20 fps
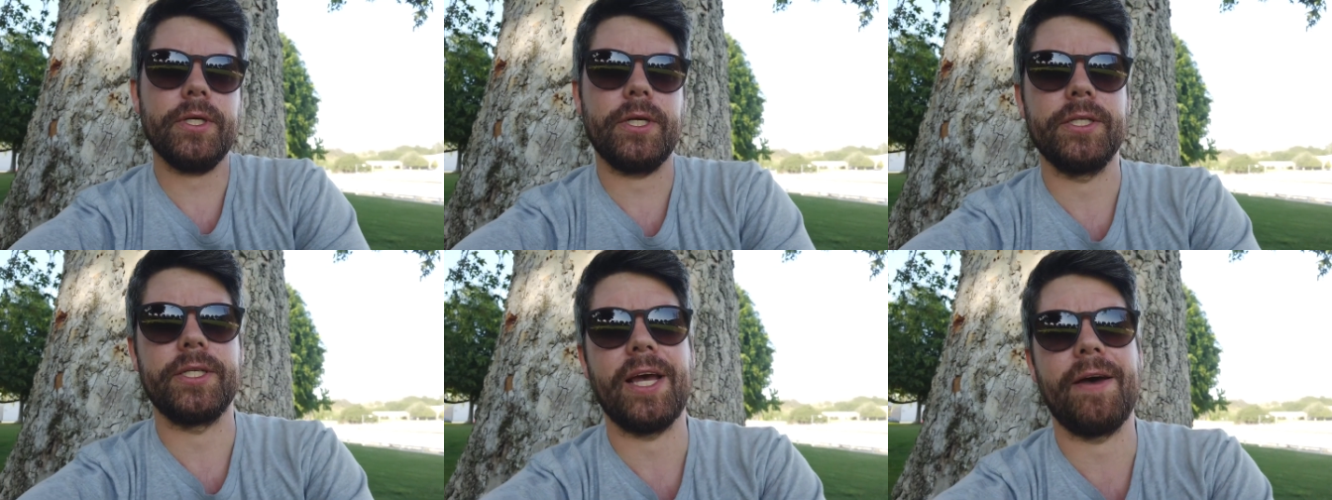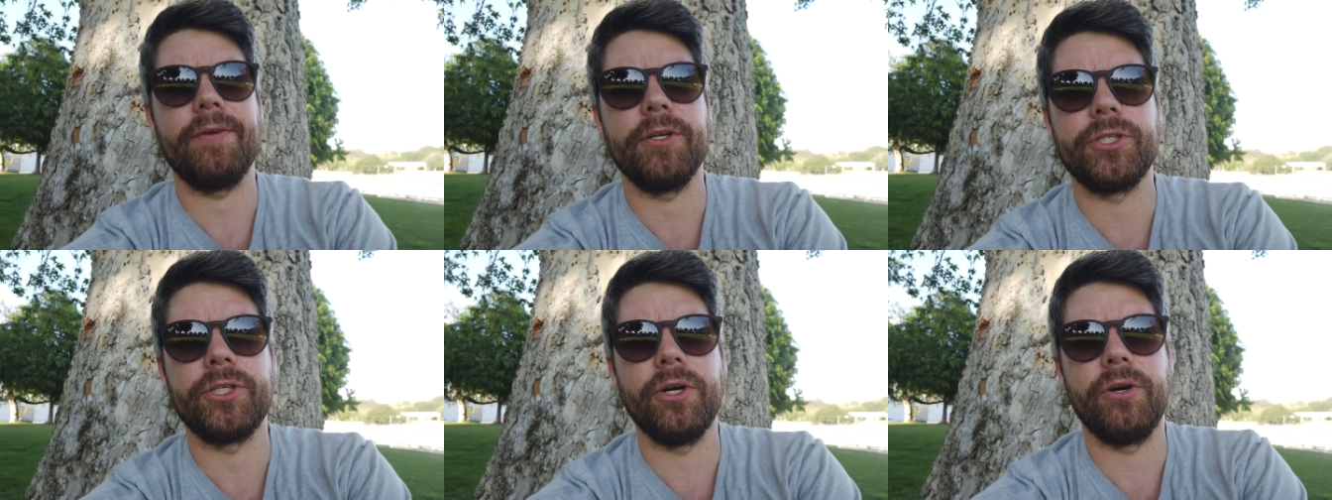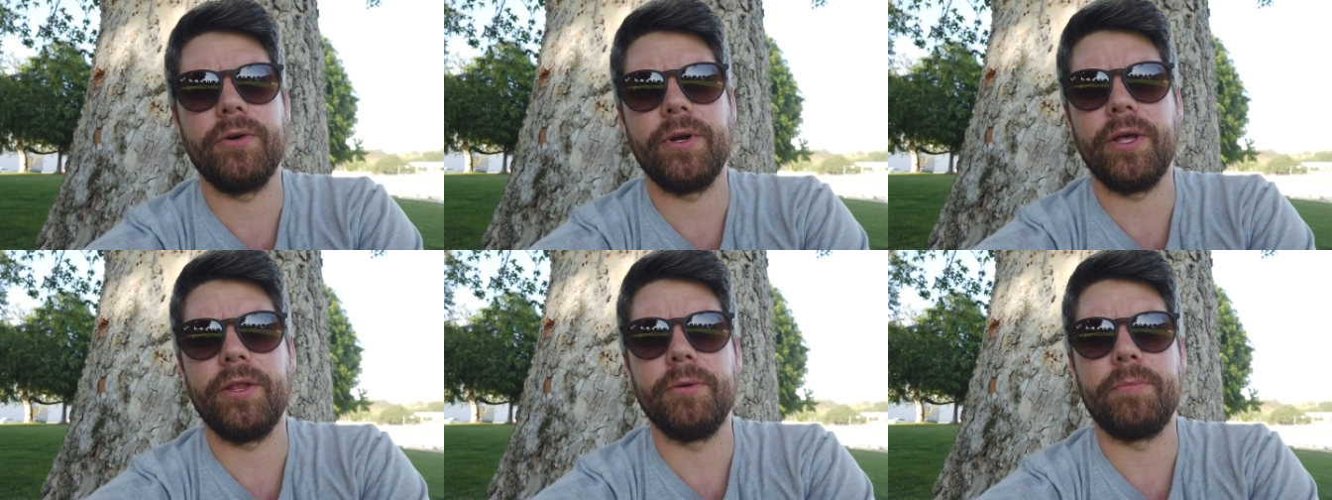because having
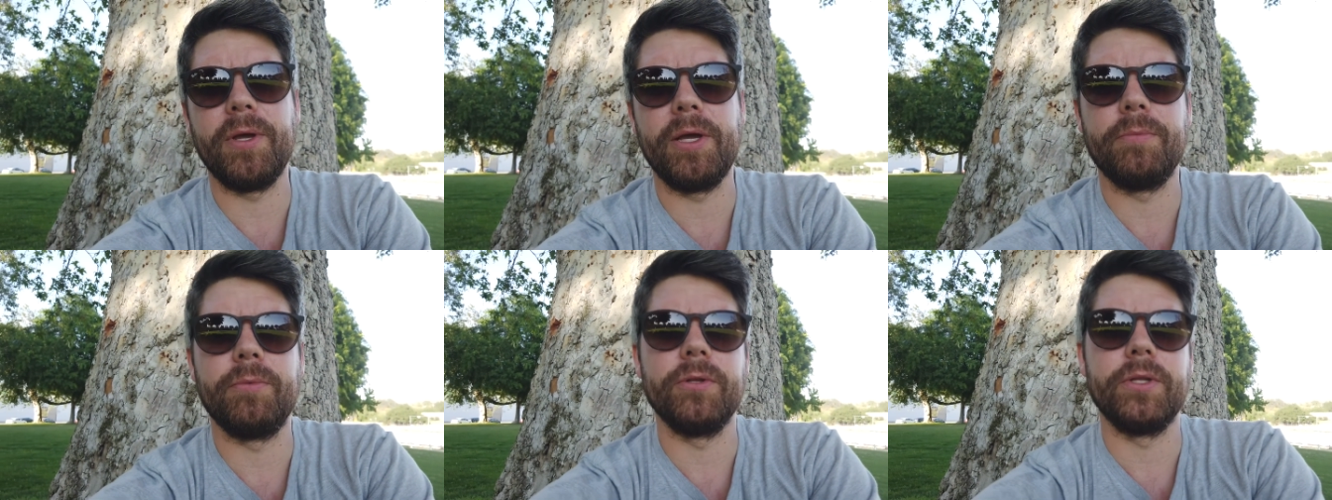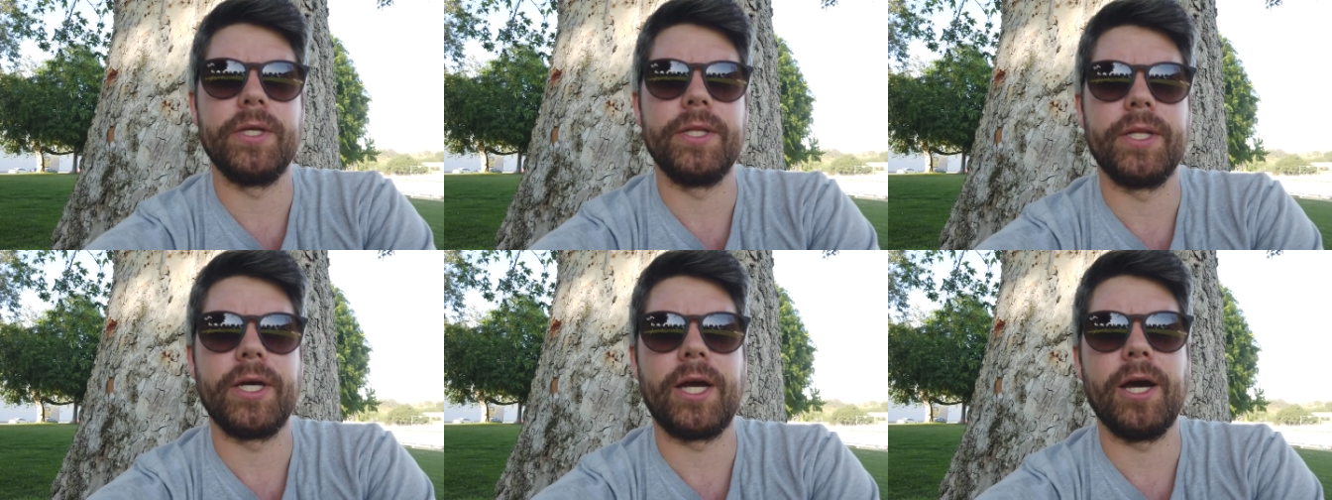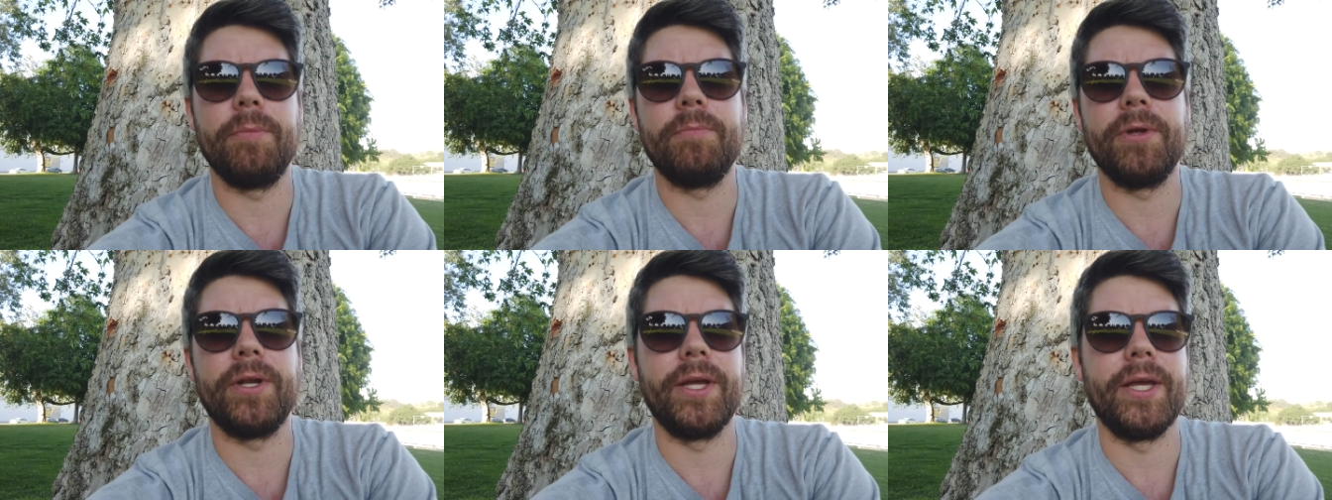shown other people in the
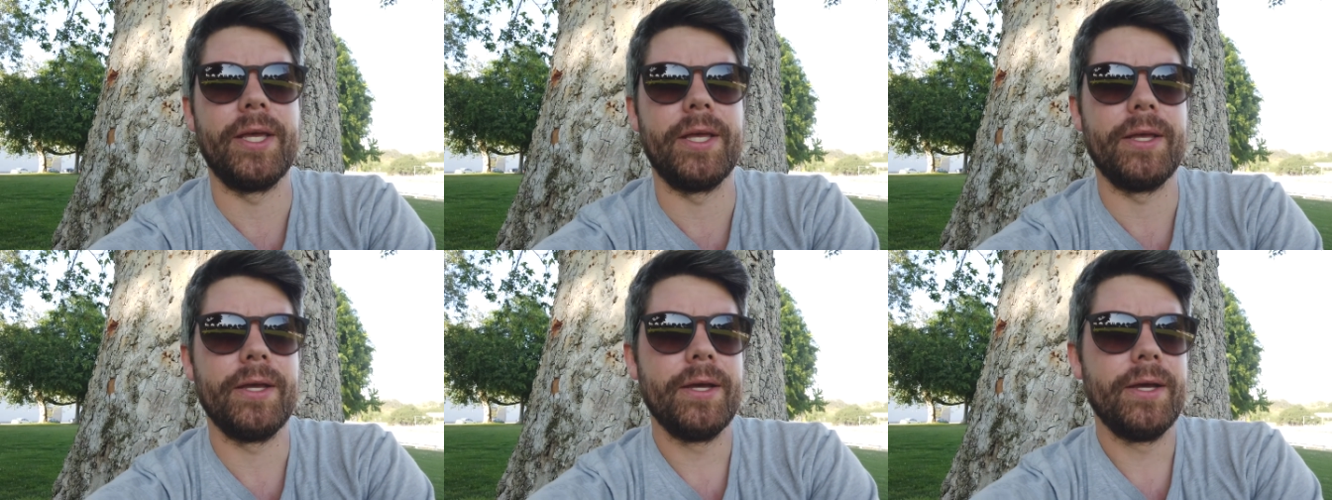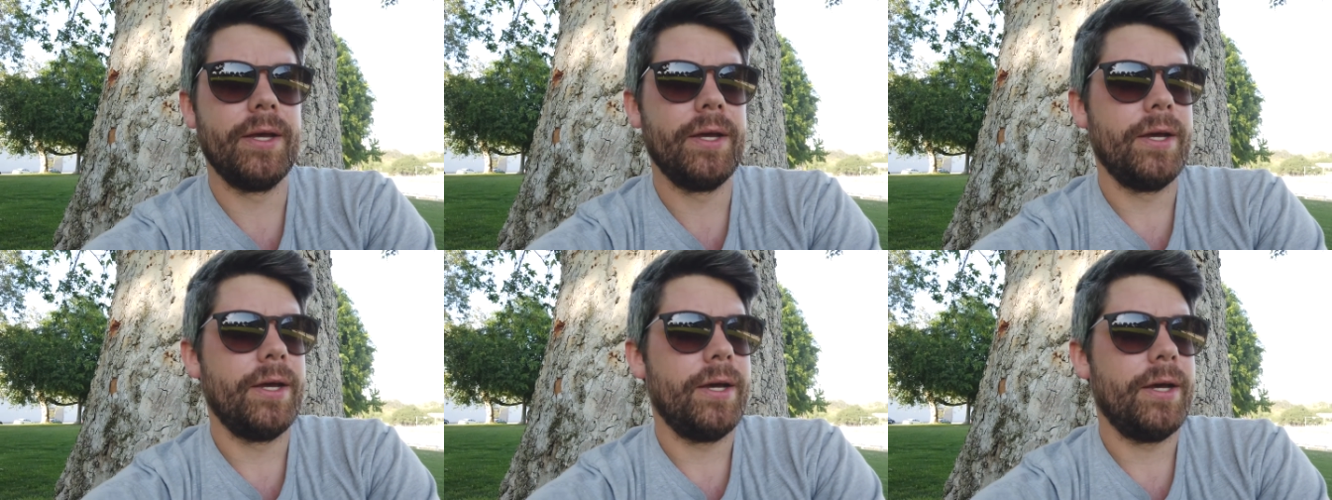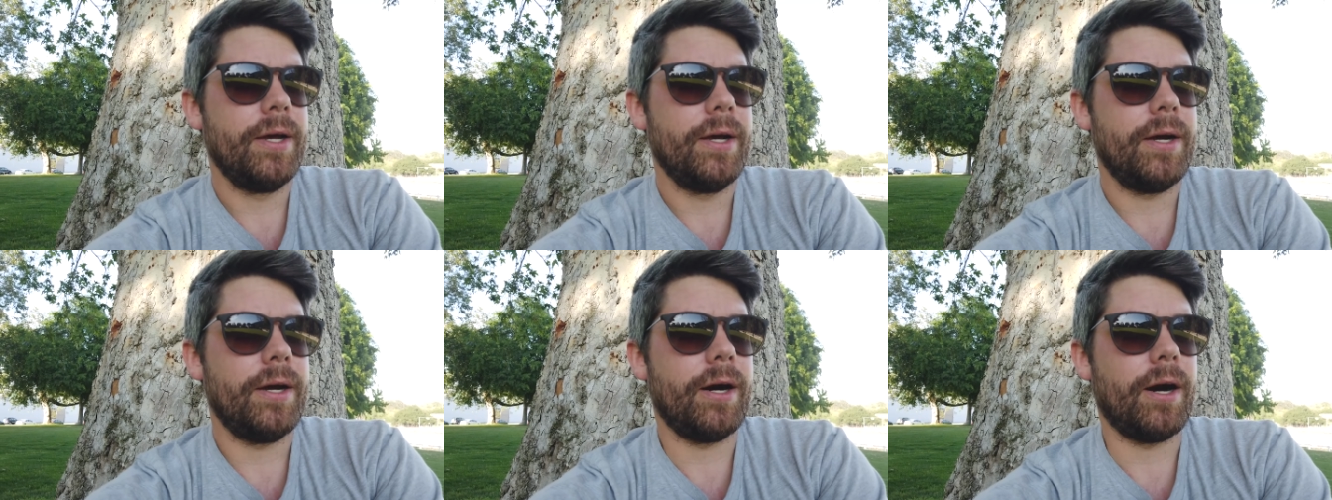company
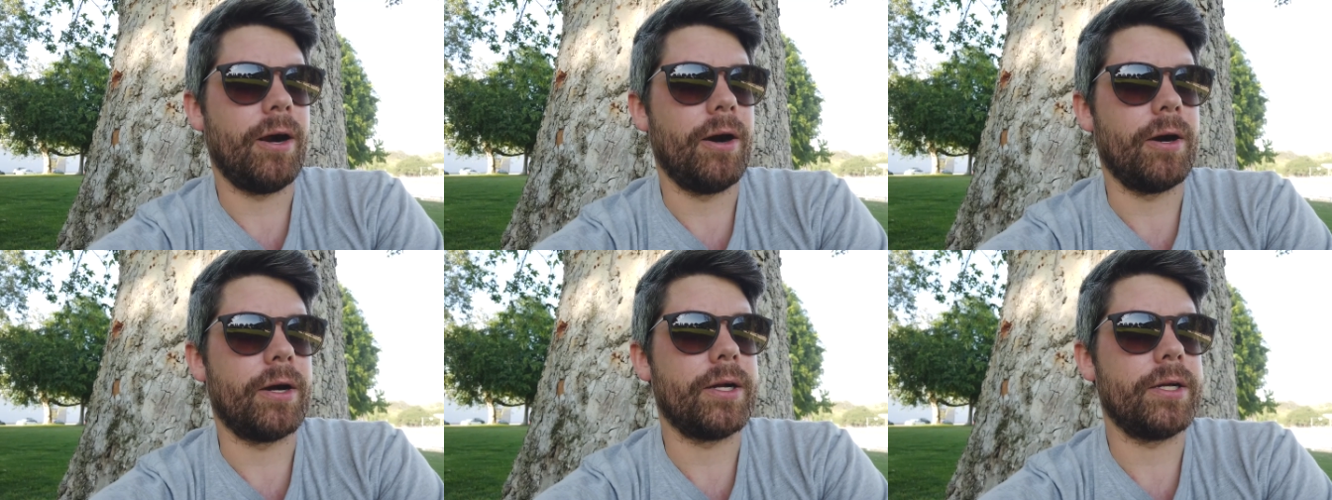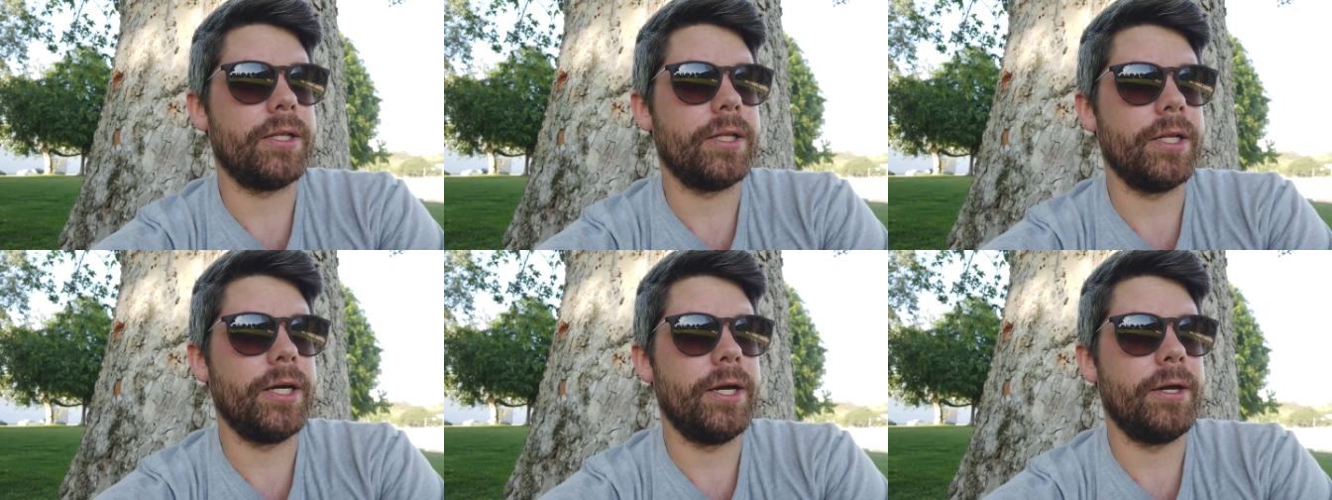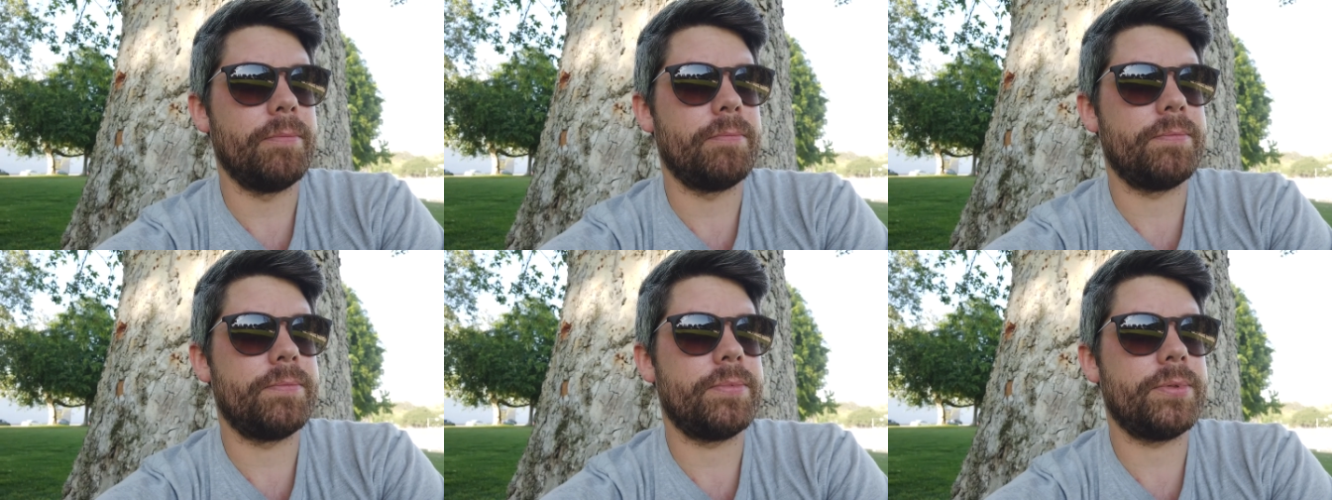our
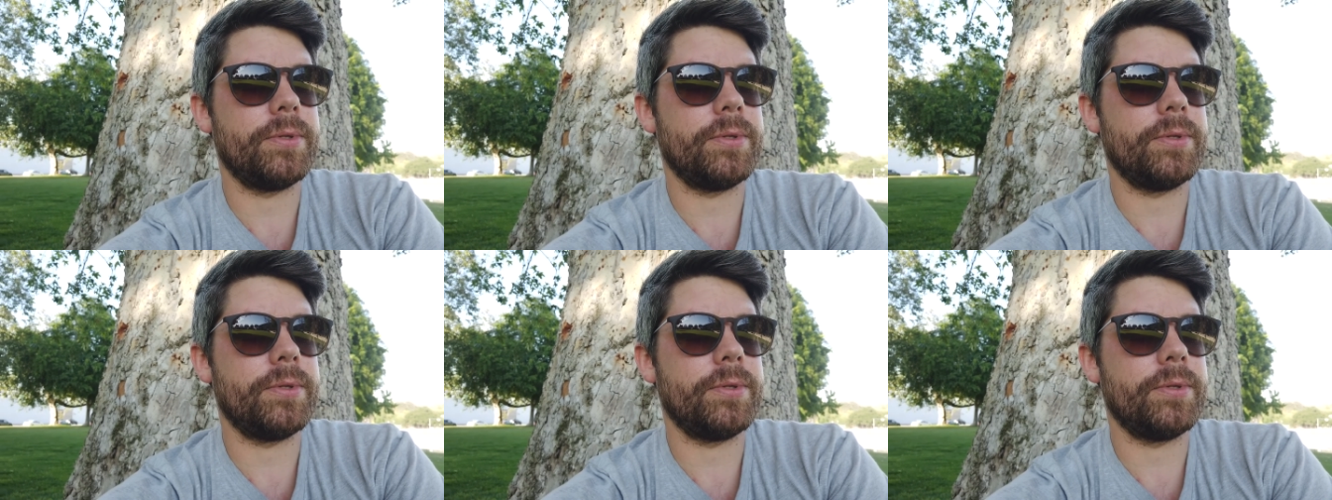clip,